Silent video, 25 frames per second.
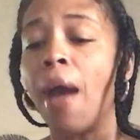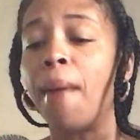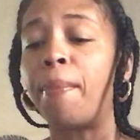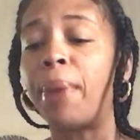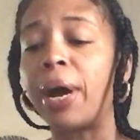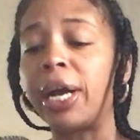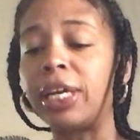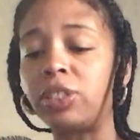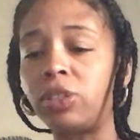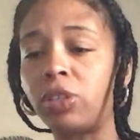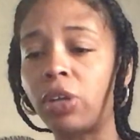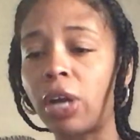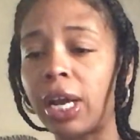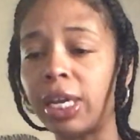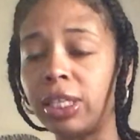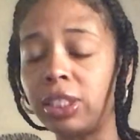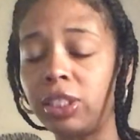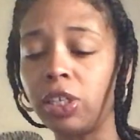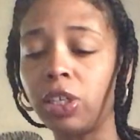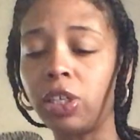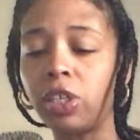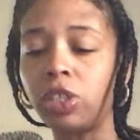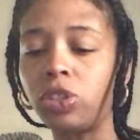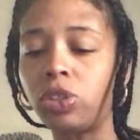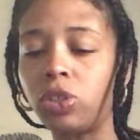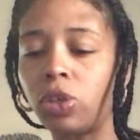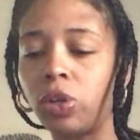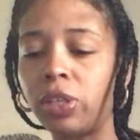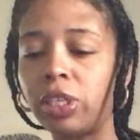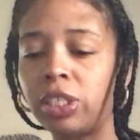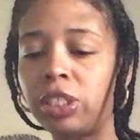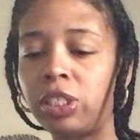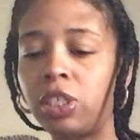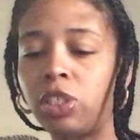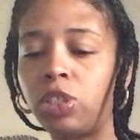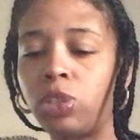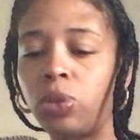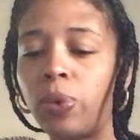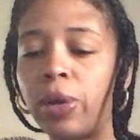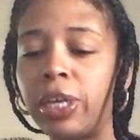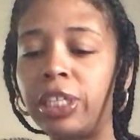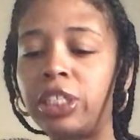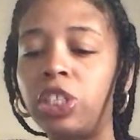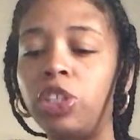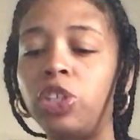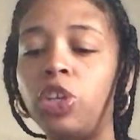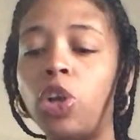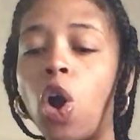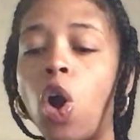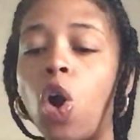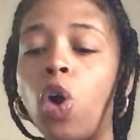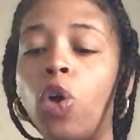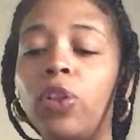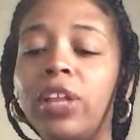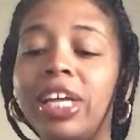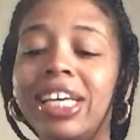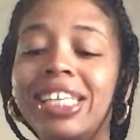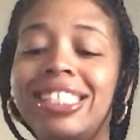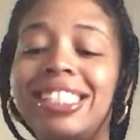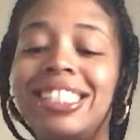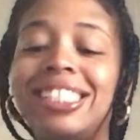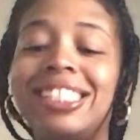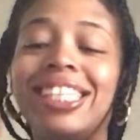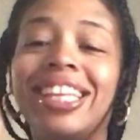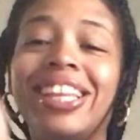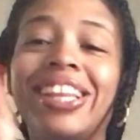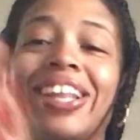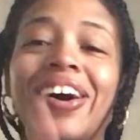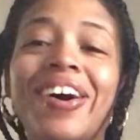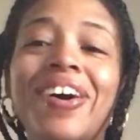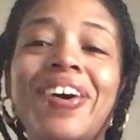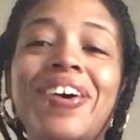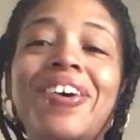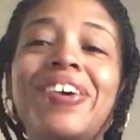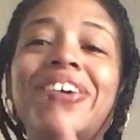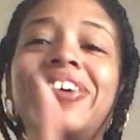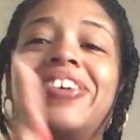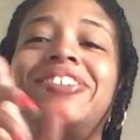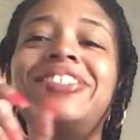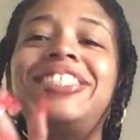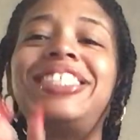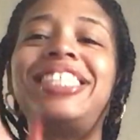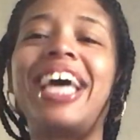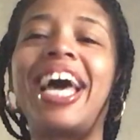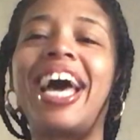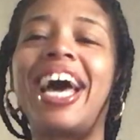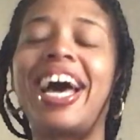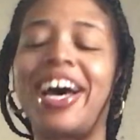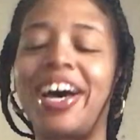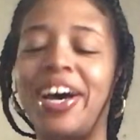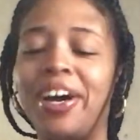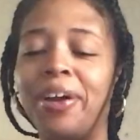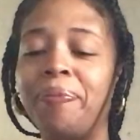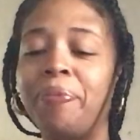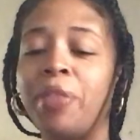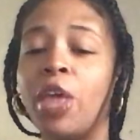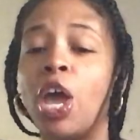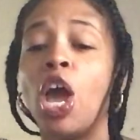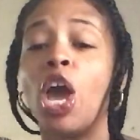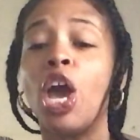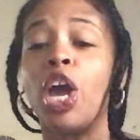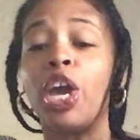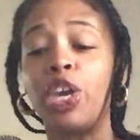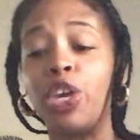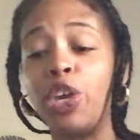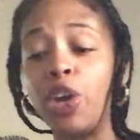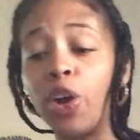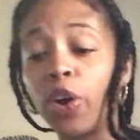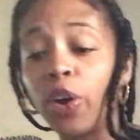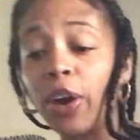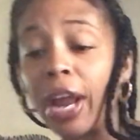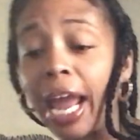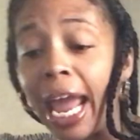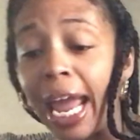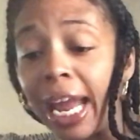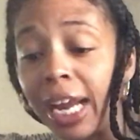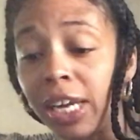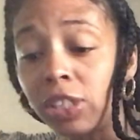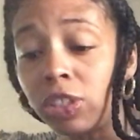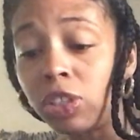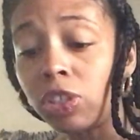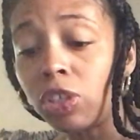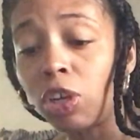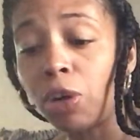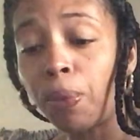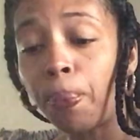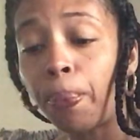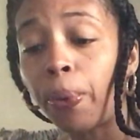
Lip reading: by trying to control the situation, you'll only slow down your answered